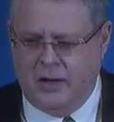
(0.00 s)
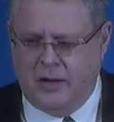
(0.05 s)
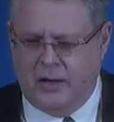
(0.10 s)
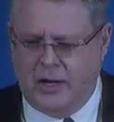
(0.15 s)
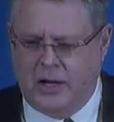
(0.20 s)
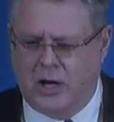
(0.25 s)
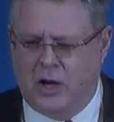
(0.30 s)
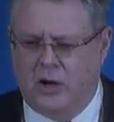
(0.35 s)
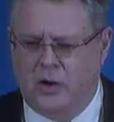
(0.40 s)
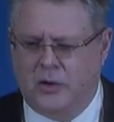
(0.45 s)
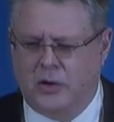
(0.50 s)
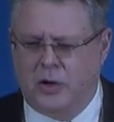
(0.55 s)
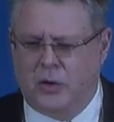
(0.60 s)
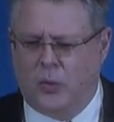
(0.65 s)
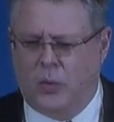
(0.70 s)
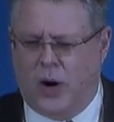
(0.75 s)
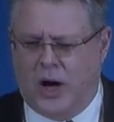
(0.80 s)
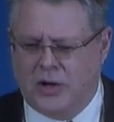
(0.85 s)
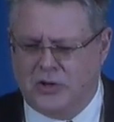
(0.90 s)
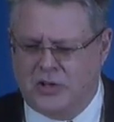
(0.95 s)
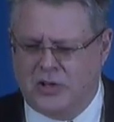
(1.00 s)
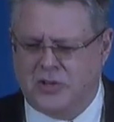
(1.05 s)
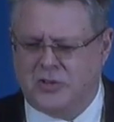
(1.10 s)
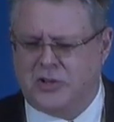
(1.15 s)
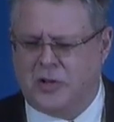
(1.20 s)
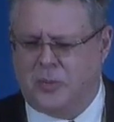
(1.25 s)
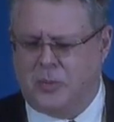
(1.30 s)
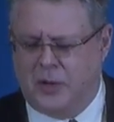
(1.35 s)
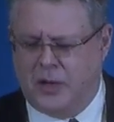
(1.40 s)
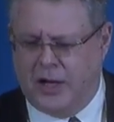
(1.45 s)
You know, you're watching
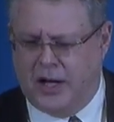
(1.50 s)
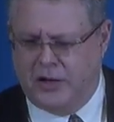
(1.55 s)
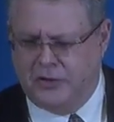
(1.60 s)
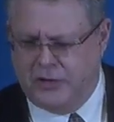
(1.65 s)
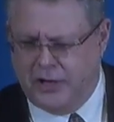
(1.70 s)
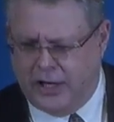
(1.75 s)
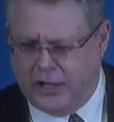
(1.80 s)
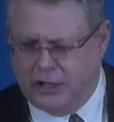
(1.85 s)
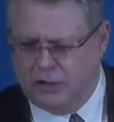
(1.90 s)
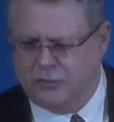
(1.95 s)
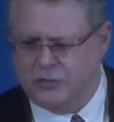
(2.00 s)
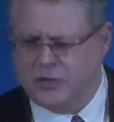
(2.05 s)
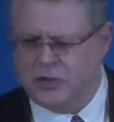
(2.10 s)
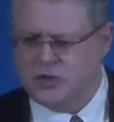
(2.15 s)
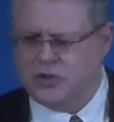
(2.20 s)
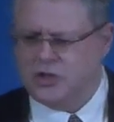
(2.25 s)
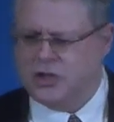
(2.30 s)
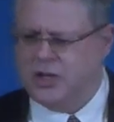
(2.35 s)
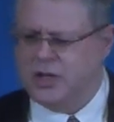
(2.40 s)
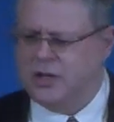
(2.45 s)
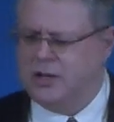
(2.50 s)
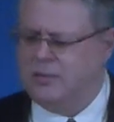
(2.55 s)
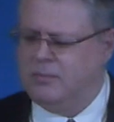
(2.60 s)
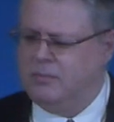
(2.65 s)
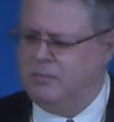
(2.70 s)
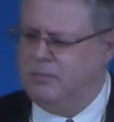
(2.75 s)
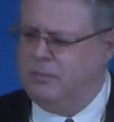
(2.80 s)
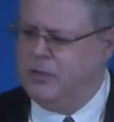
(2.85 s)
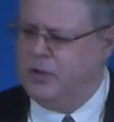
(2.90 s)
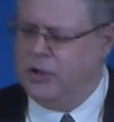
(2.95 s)
something on
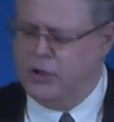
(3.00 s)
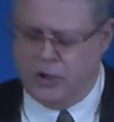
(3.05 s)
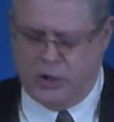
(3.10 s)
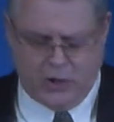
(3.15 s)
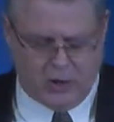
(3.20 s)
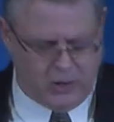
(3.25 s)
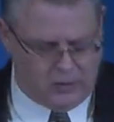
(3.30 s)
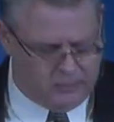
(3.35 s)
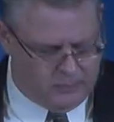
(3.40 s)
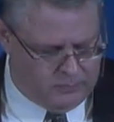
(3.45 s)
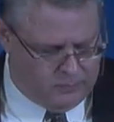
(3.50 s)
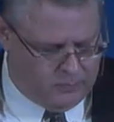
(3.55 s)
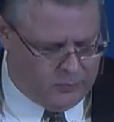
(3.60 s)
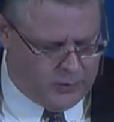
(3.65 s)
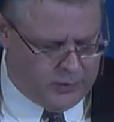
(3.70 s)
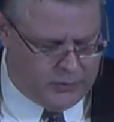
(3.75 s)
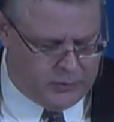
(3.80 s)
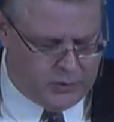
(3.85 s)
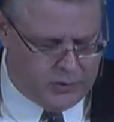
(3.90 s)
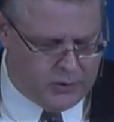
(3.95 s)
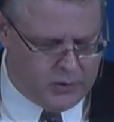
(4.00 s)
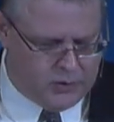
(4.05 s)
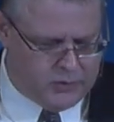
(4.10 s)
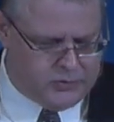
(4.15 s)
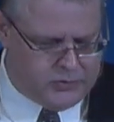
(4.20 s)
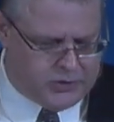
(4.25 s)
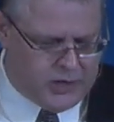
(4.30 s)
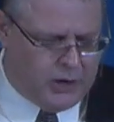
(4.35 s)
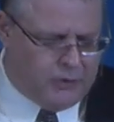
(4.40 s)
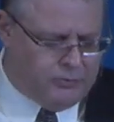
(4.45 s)
television, you're with your
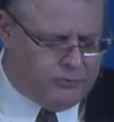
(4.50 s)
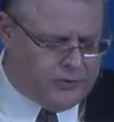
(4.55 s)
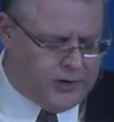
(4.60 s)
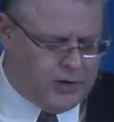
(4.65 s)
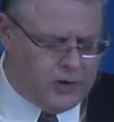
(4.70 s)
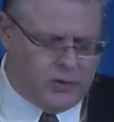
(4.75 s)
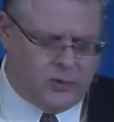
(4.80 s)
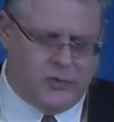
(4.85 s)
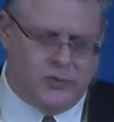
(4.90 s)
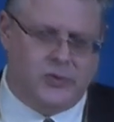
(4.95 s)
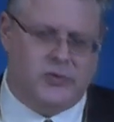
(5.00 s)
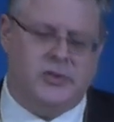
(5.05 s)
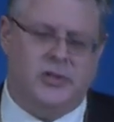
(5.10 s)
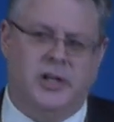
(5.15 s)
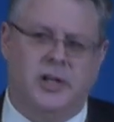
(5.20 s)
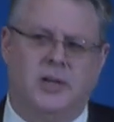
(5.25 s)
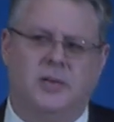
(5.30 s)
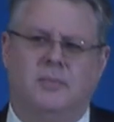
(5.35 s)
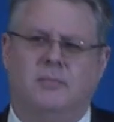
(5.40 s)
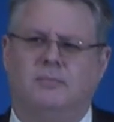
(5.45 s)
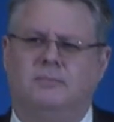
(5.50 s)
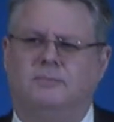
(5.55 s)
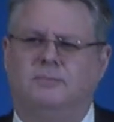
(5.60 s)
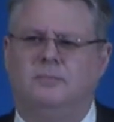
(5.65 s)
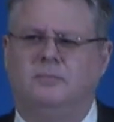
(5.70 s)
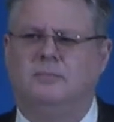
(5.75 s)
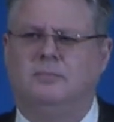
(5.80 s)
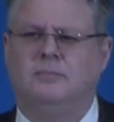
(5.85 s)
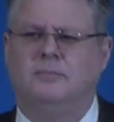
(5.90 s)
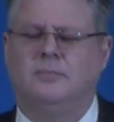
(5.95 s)
cell phones and
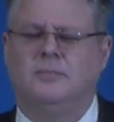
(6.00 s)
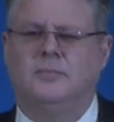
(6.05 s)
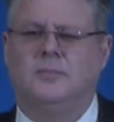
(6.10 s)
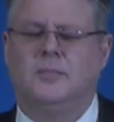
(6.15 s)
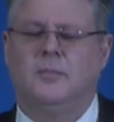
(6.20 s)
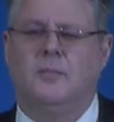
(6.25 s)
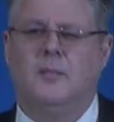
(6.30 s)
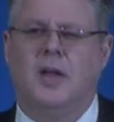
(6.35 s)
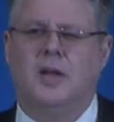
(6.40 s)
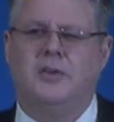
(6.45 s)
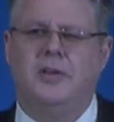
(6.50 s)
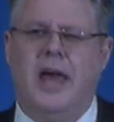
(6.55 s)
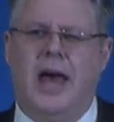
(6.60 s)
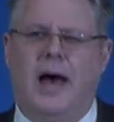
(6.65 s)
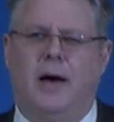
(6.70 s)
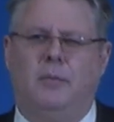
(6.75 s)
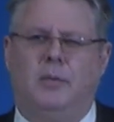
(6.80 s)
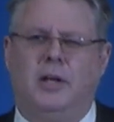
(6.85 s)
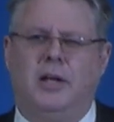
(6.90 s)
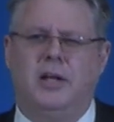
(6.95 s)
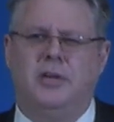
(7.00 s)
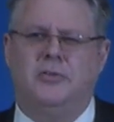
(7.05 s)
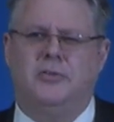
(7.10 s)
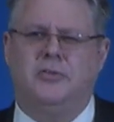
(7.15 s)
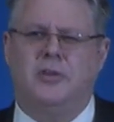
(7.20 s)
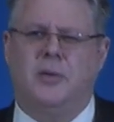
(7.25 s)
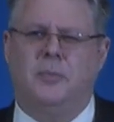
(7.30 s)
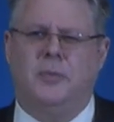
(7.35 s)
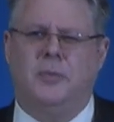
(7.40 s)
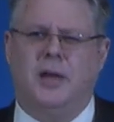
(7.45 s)
tablets,
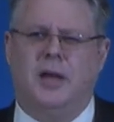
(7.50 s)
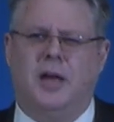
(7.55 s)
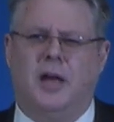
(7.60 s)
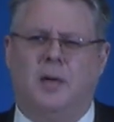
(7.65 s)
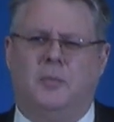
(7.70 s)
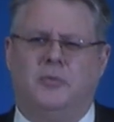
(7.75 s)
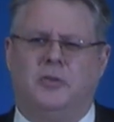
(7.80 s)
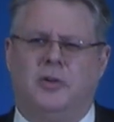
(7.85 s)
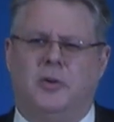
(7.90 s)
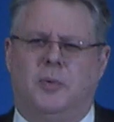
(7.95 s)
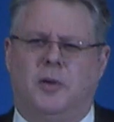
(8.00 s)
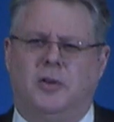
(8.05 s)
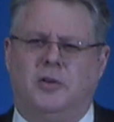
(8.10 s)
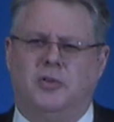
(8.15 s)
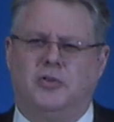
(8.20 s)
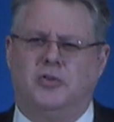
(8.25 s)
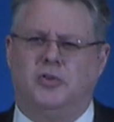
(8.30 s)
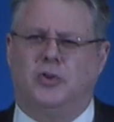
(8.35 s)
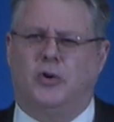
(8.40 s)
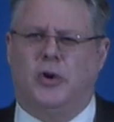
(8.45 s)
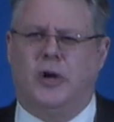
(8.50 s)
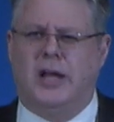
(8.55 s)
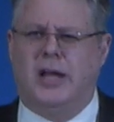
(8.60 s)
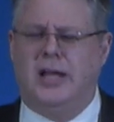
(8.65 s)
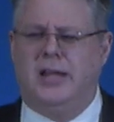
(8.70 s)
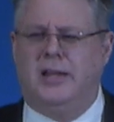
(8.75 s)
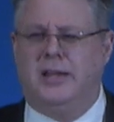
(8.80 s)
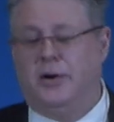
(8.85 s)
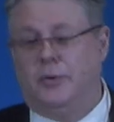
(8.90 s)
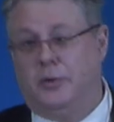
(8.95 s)
something comes up on the
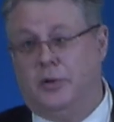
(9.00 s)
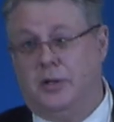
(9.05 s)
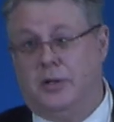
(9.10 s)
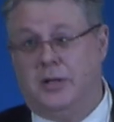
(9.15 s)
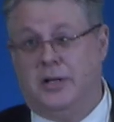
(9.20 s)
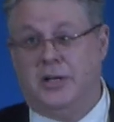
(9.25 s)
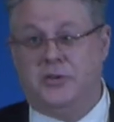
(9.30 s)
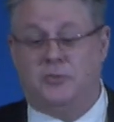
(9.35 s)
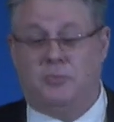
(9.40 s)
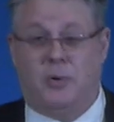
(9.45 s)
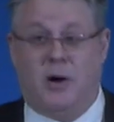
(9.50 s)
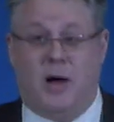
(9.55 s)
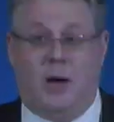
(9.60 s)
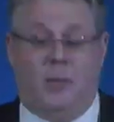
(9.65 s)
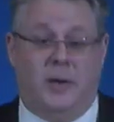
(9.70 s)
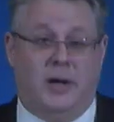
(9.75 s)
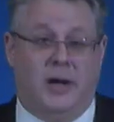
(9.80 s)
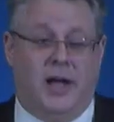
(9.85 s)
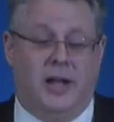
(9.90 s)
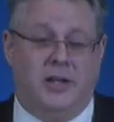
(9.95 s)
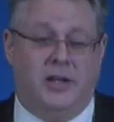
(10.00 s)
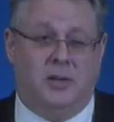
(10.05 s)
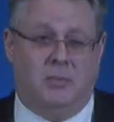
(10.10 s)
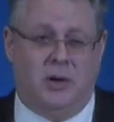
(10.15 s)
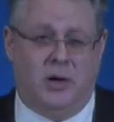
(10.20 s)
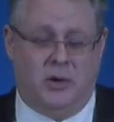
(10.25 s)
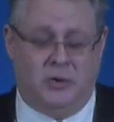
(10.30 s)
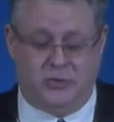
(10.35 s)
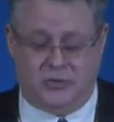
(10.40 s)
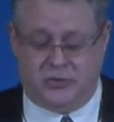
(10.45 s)
screen that really is probably not the
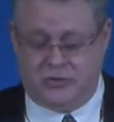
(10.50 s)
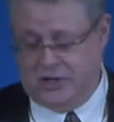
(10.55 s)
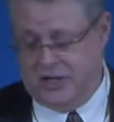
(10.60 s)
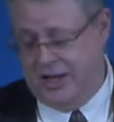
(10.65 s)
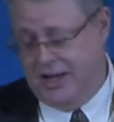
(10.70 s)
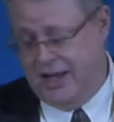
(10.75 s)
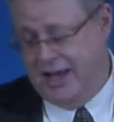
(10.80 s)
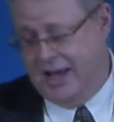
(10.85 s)
most